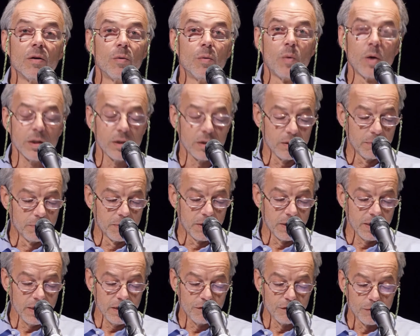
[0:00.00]
what to
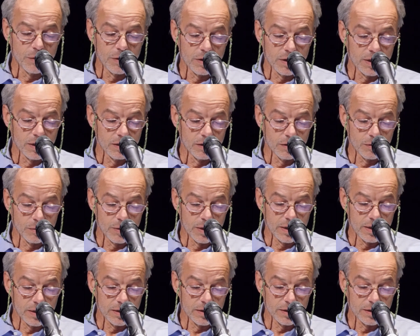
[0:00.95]
believe with killer
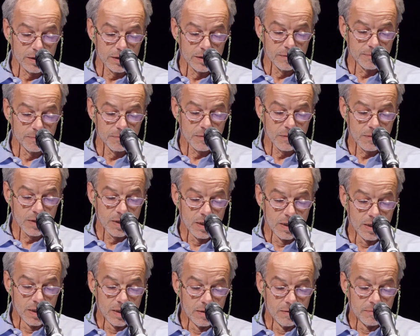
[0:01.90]
whales."
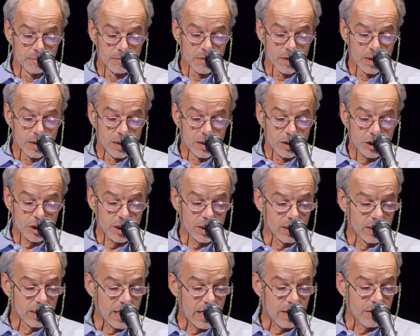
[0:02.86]
She
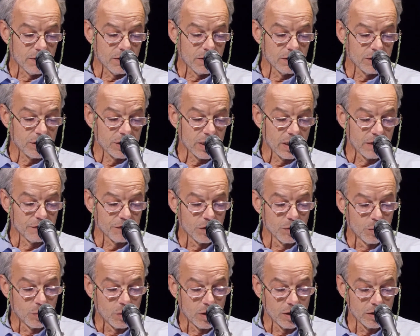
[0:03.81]
allowed herself
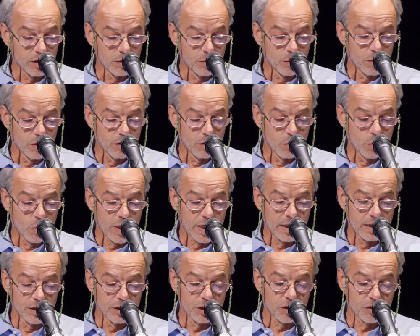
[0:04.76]
to wonder, were the
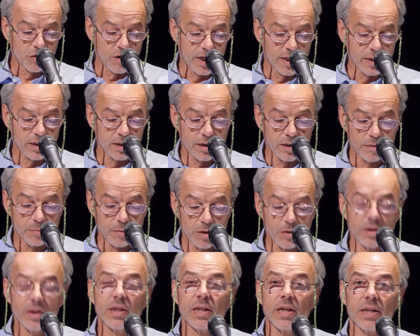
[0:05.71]
whales trying to
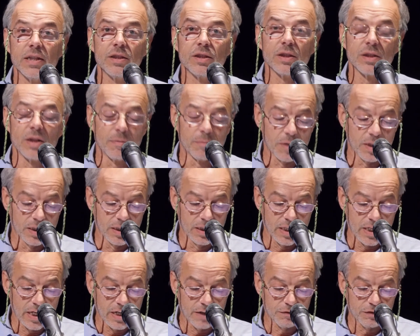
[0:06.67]
communicate
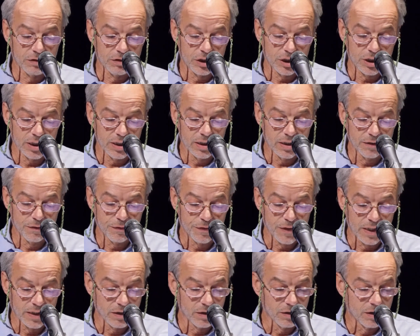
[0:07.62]
something after she'd
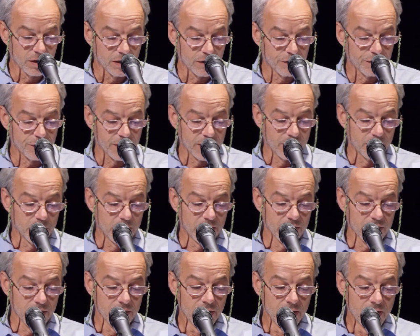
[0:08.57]
defended their
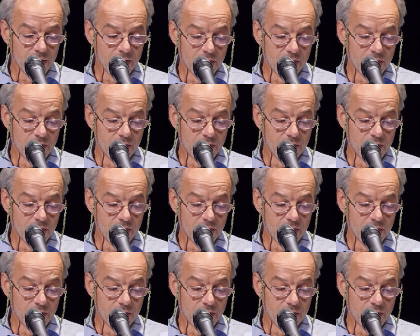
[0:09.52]
family?